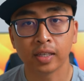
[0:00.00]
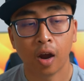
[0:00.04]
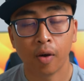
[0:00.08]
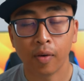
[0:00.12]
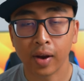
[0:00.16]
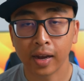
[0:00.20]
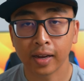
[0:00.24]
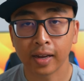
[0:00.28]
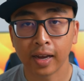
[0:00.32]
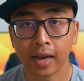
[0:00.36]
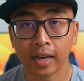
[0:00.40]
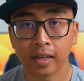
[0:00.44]

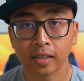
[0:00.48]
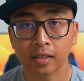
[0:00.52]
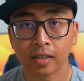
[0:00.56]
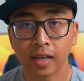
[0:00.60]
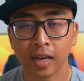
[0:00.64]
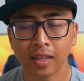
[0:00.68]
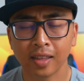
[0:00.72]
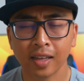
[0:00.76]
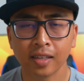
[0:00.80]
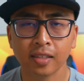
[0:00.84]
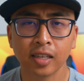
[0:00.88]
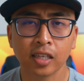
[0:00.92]
Alright guys,
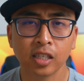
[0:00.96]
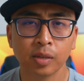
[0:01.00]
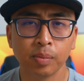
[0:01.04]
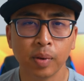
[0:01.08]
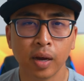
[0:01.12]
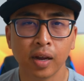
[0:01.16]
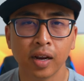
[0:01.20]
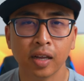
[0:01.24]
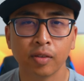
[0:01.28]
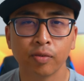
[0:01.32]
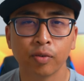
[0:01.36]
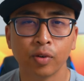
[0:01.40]
I think that's
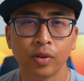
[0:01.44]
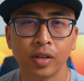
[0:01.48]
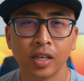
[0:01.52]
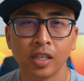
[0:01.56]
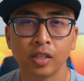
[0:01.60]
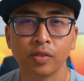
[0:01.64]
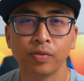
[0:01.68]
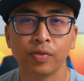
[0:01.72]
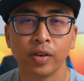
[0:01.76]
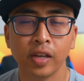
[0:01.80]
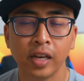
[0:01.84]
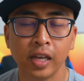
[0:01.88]
about it for
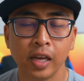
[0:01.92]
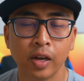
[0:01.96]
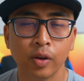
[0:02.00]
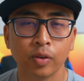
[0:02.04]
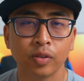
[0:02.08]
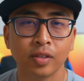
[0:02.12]
this video.